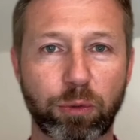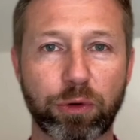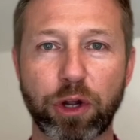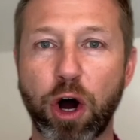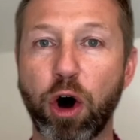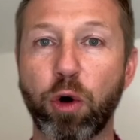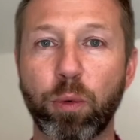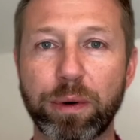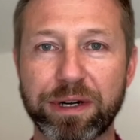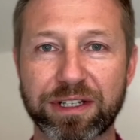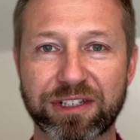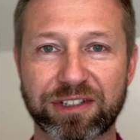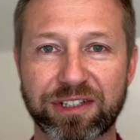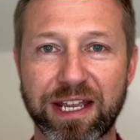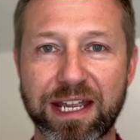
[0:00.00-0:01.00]
We all want to
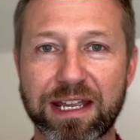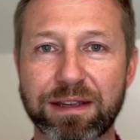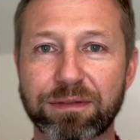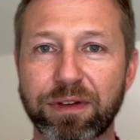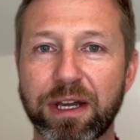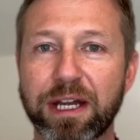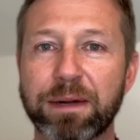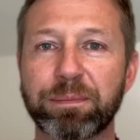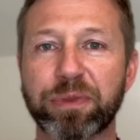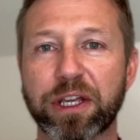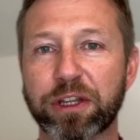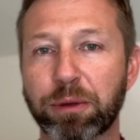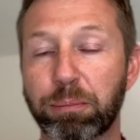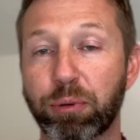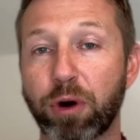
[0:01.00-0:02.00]
save.
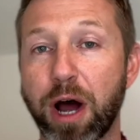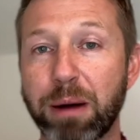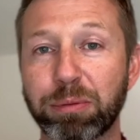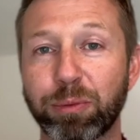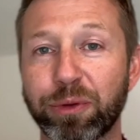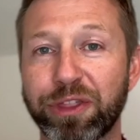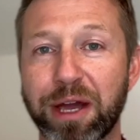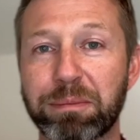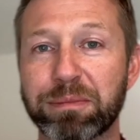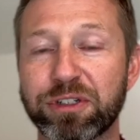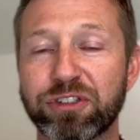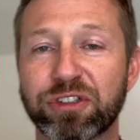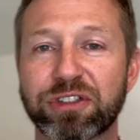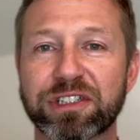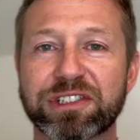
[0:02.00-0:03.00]
And the problem with that
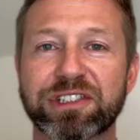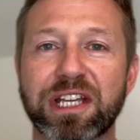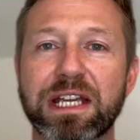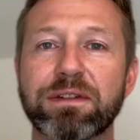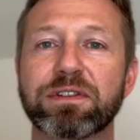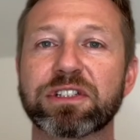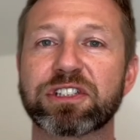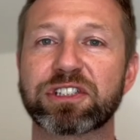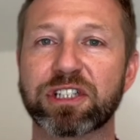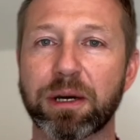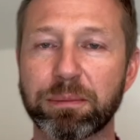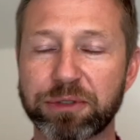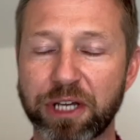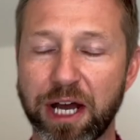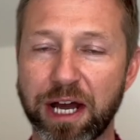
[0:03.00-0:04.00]
mission to save is
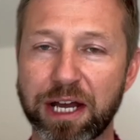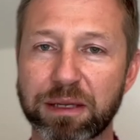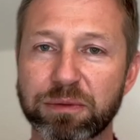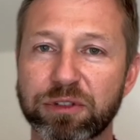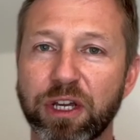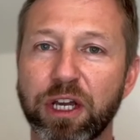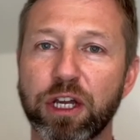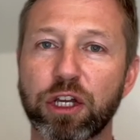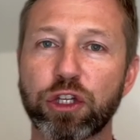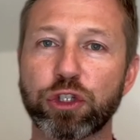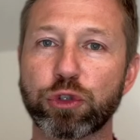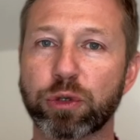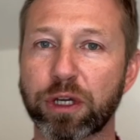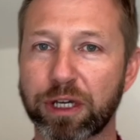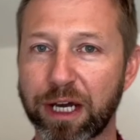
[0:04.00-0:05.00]
sometimes
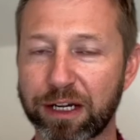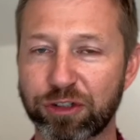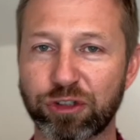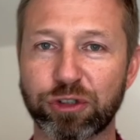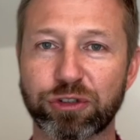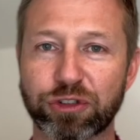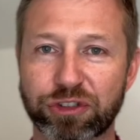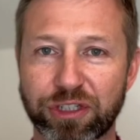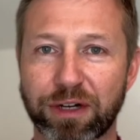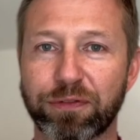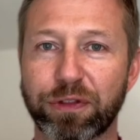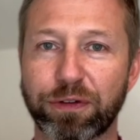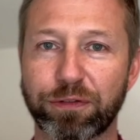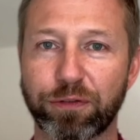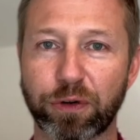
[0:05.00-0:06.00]
you can kind of shoot yourself
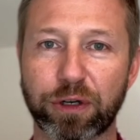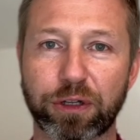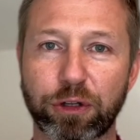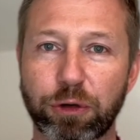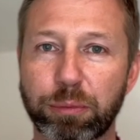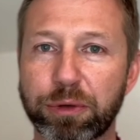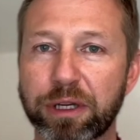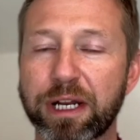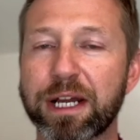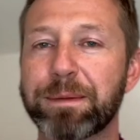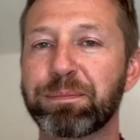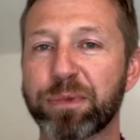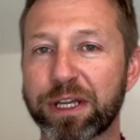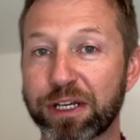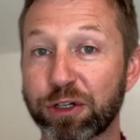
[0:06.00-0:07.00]
in the foot a little
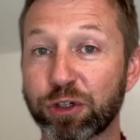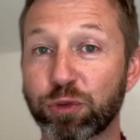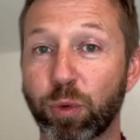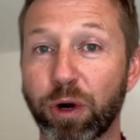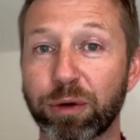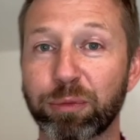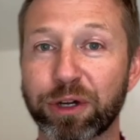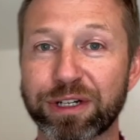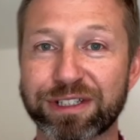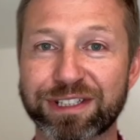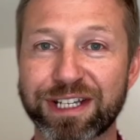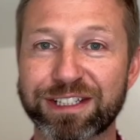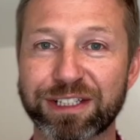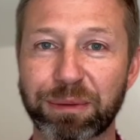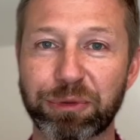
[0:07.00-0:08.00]
bit. And here's where I'm going to
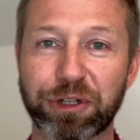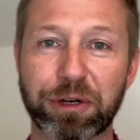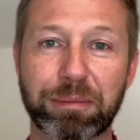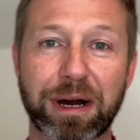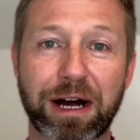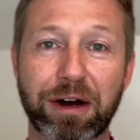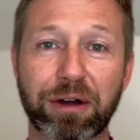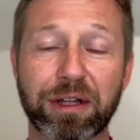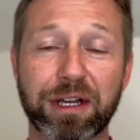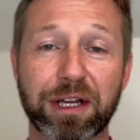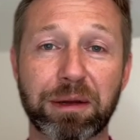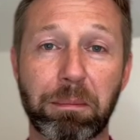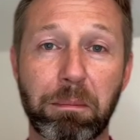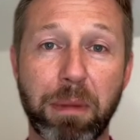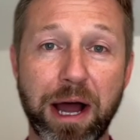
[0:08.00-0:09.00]
say something
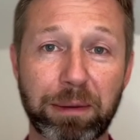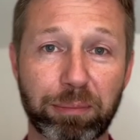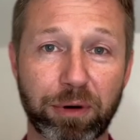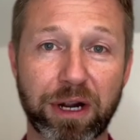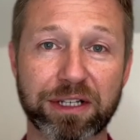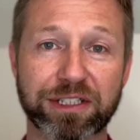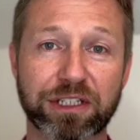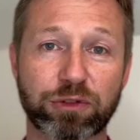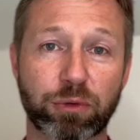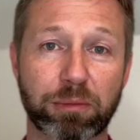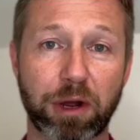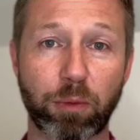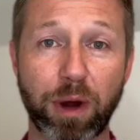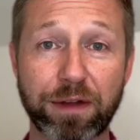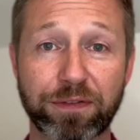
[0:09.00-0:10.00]
about my process when
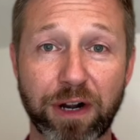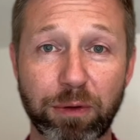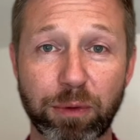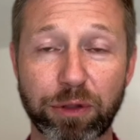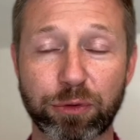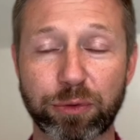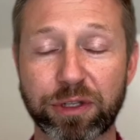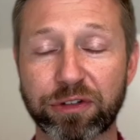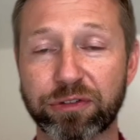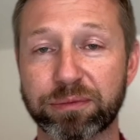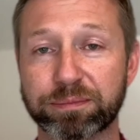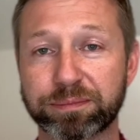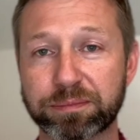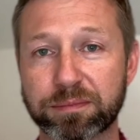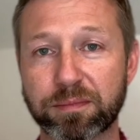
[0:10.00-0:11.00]
my wife and I went through
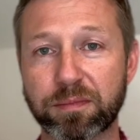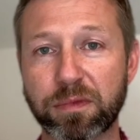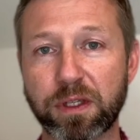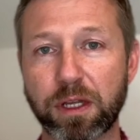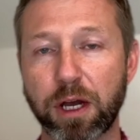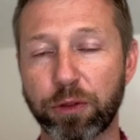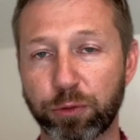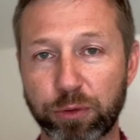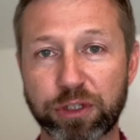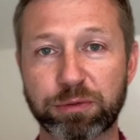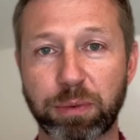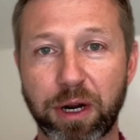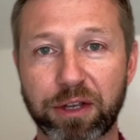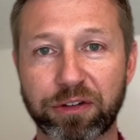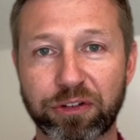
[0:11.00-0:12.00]
this, uh, through this
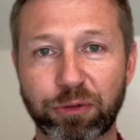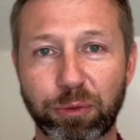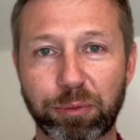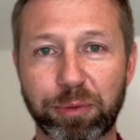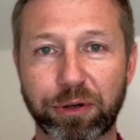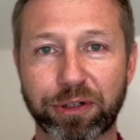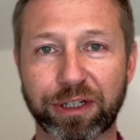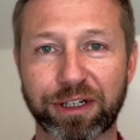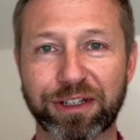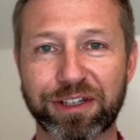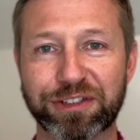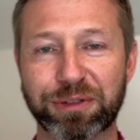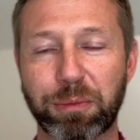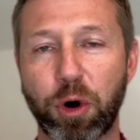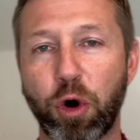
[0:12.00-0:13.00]
process with building a
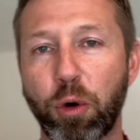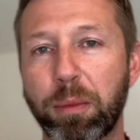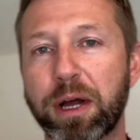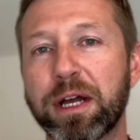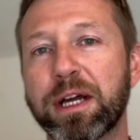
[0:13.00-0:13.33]
custom home.